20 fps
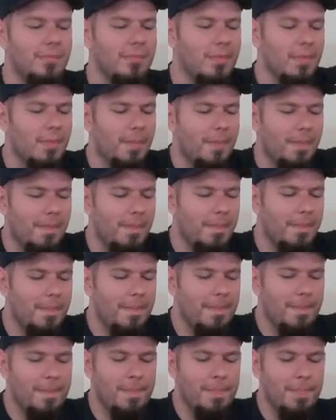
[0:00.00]

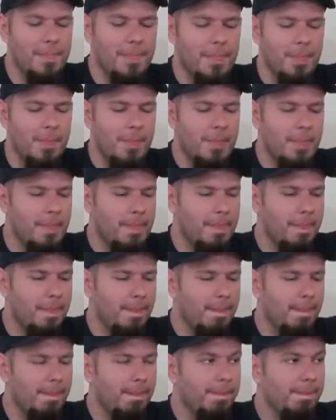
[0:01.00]

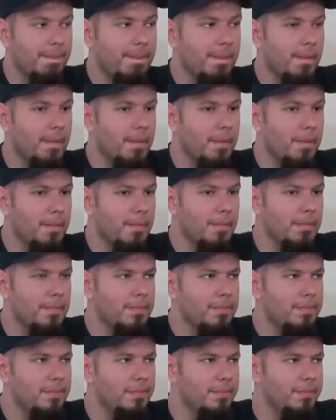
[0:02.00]

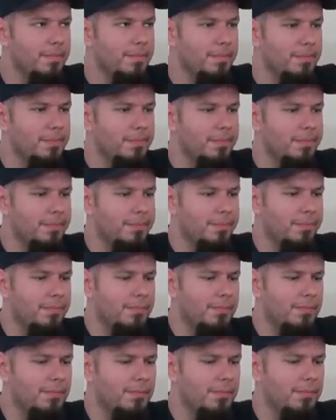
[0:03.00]

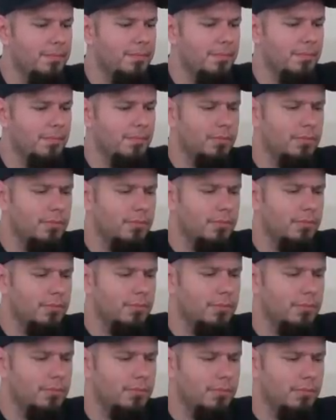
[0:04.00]

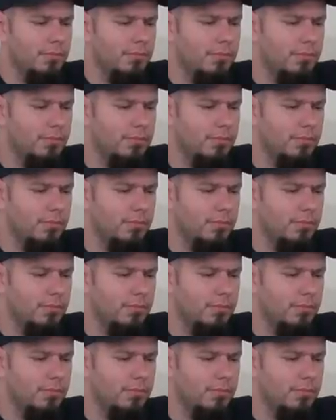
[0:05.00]
No words are spoken by the person on screen.